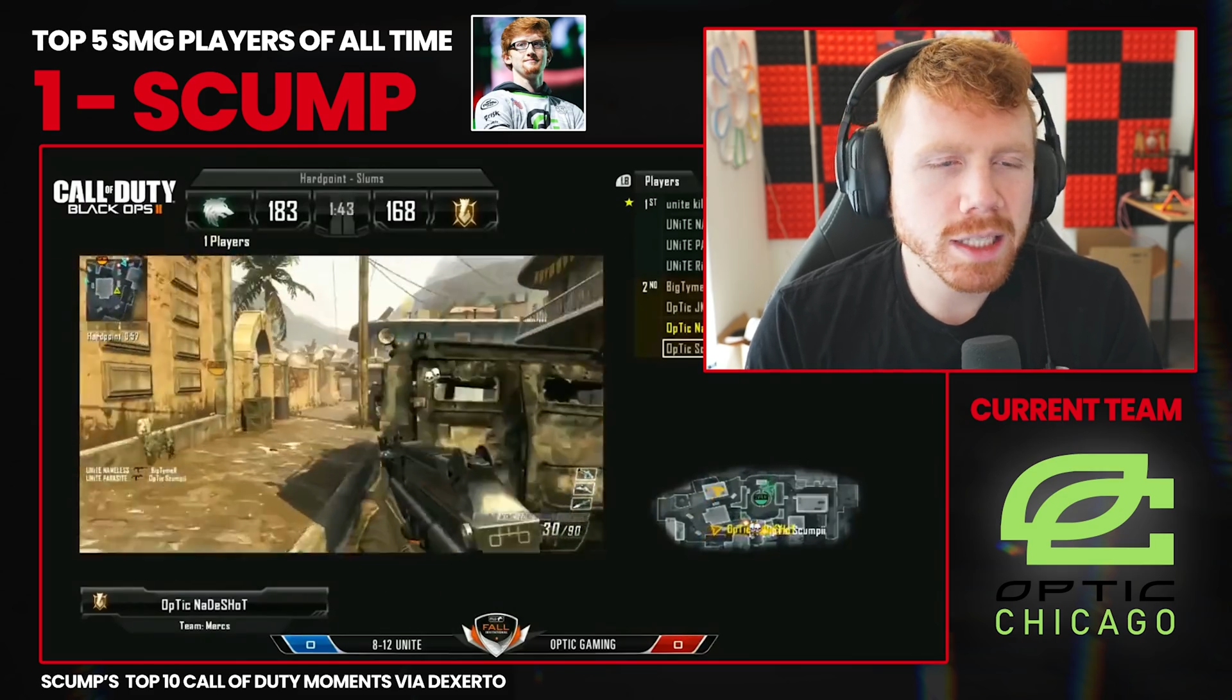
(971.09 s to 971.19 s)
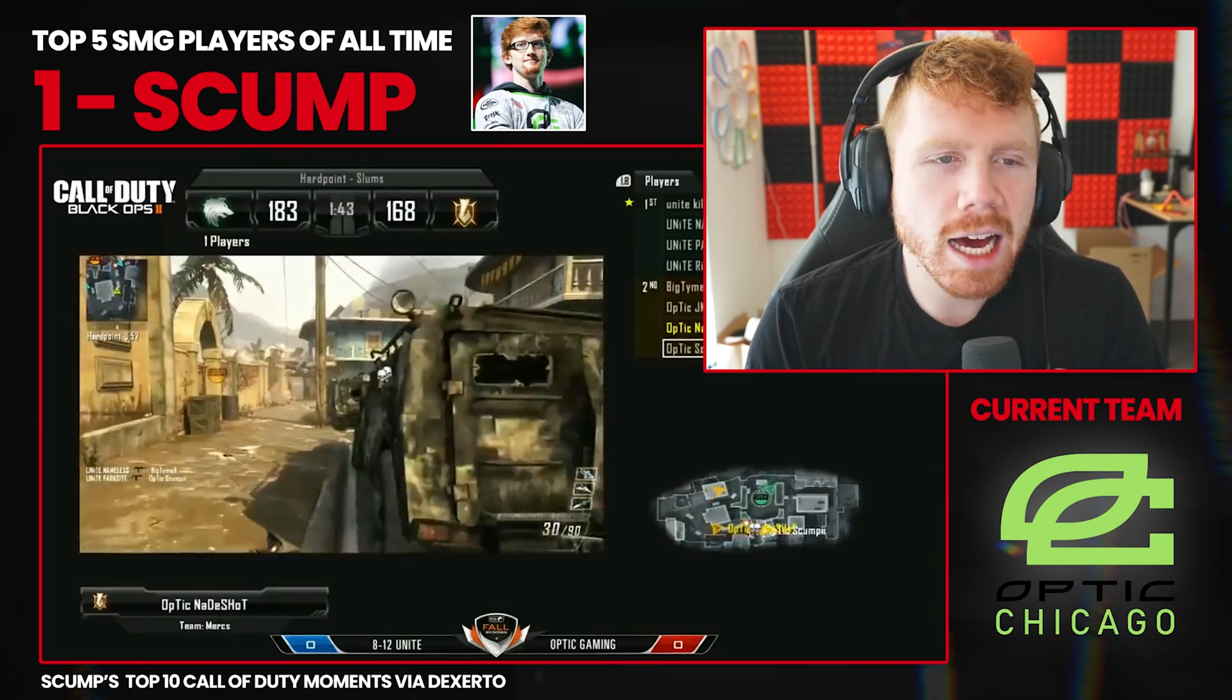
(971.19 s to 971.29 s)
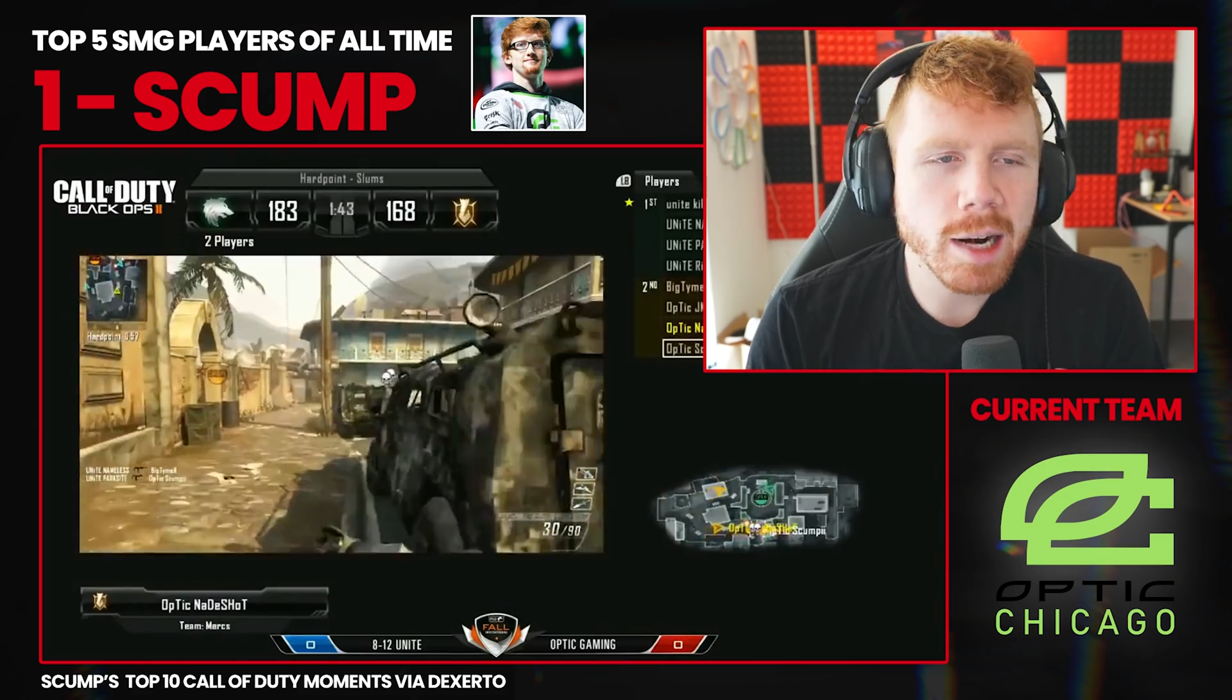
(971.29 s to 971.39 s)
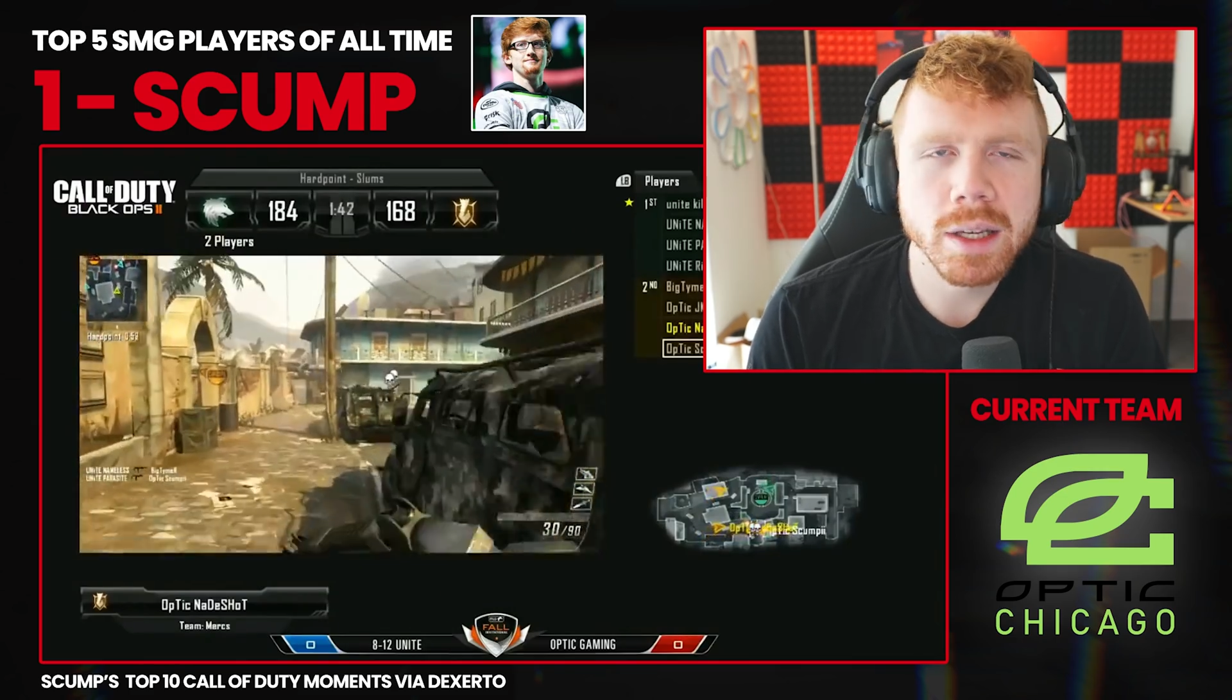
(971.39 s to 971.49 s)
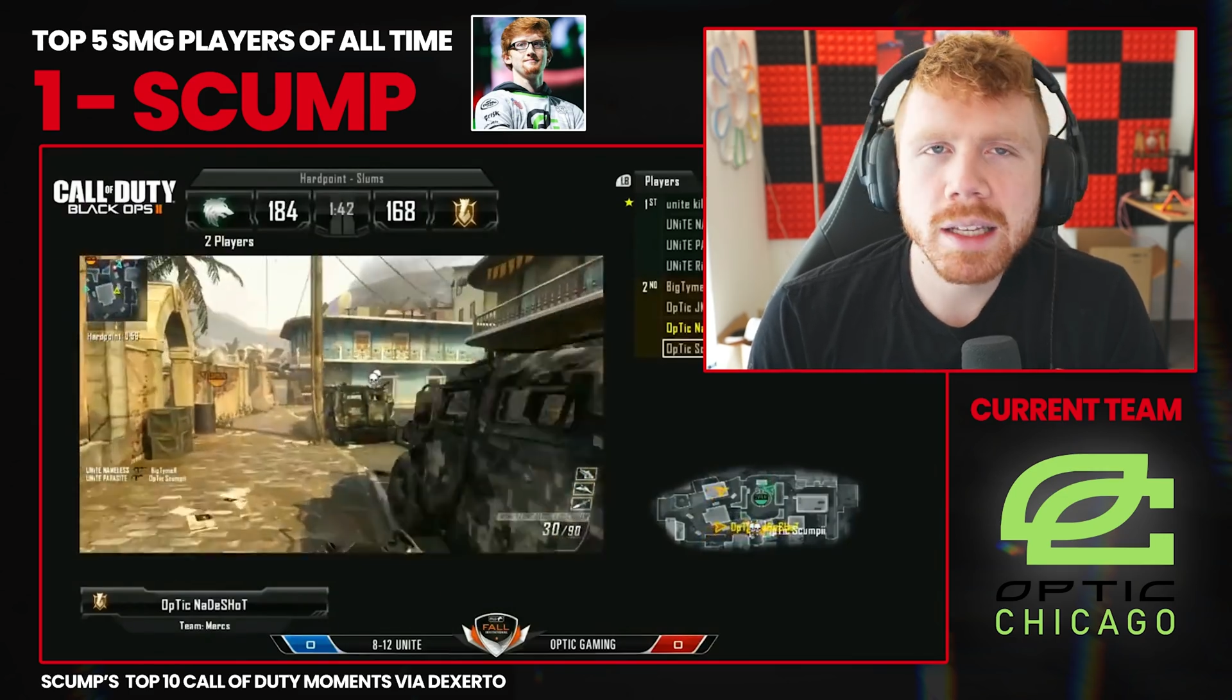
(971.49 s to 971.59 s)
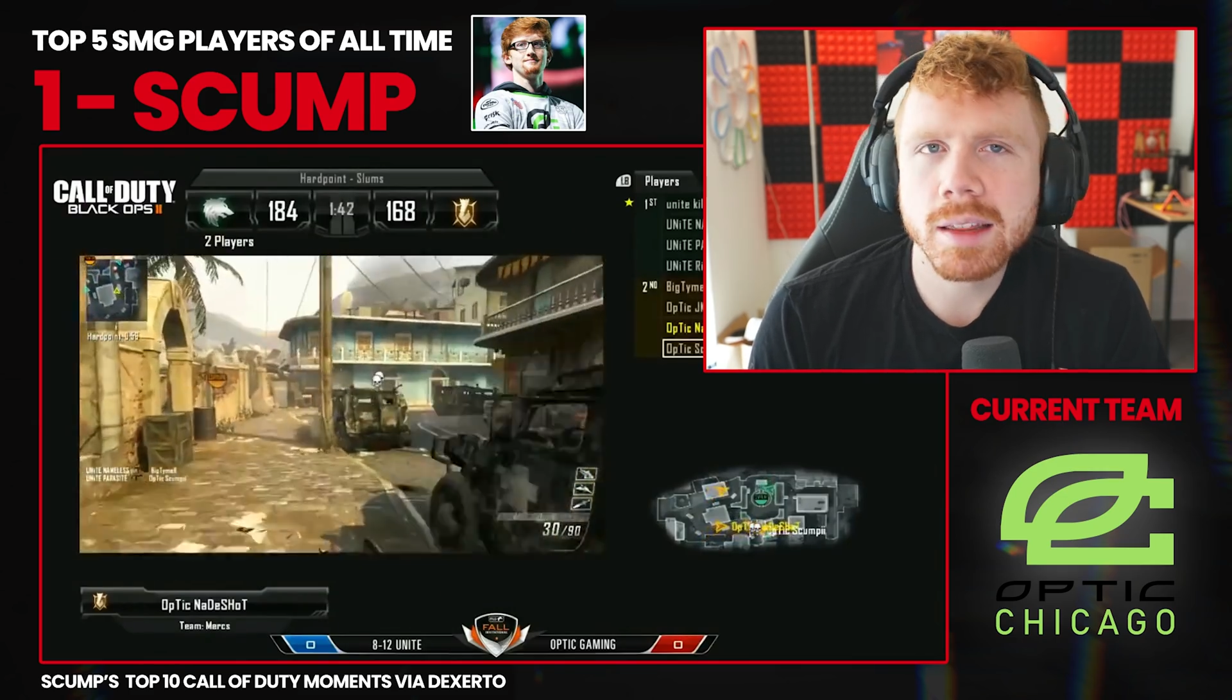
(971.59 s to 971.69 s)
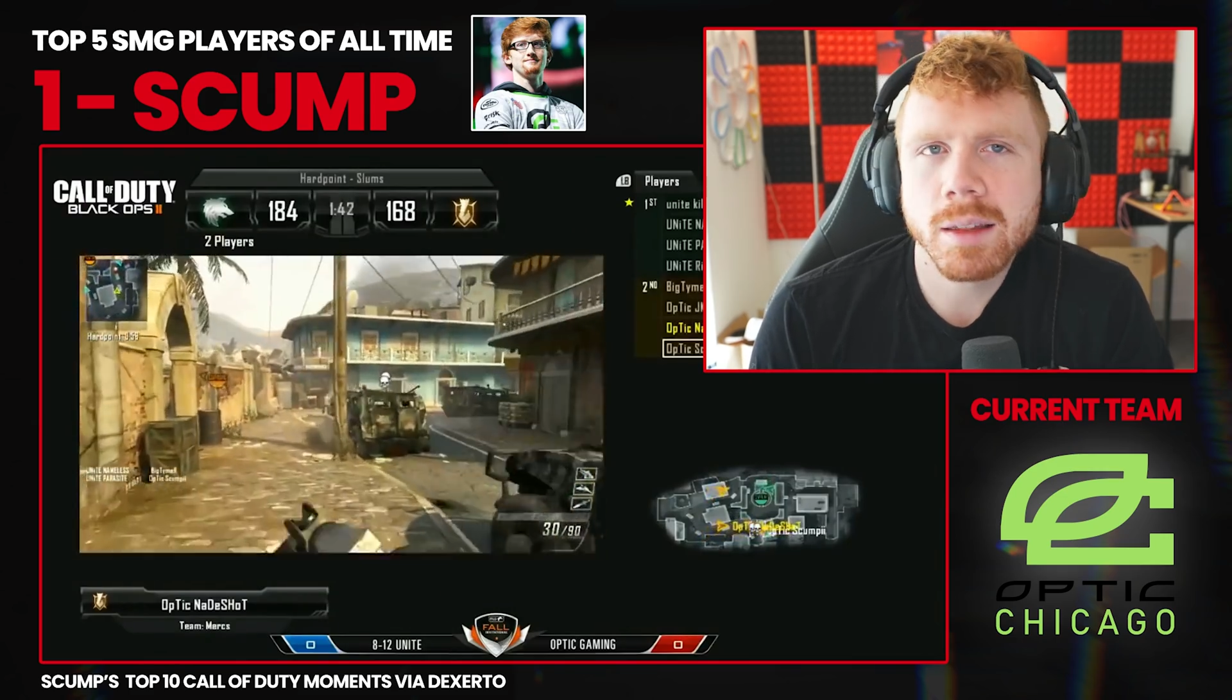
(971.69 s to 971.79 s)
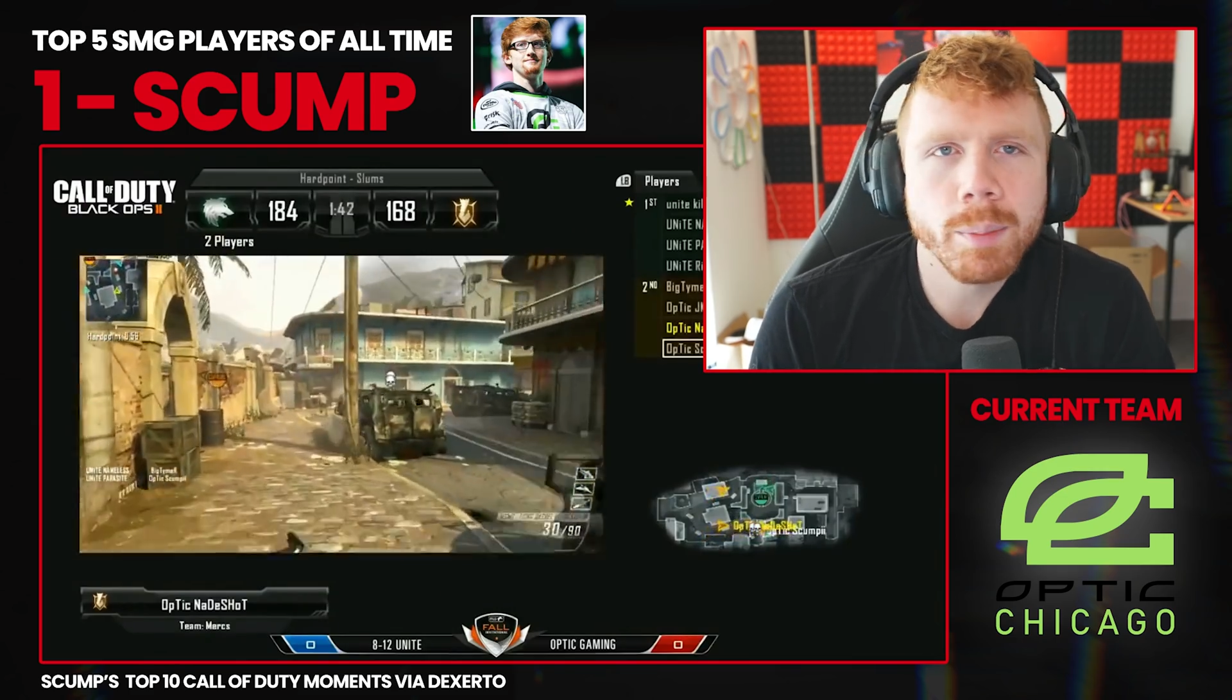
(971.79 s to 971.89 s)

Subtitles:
got to be the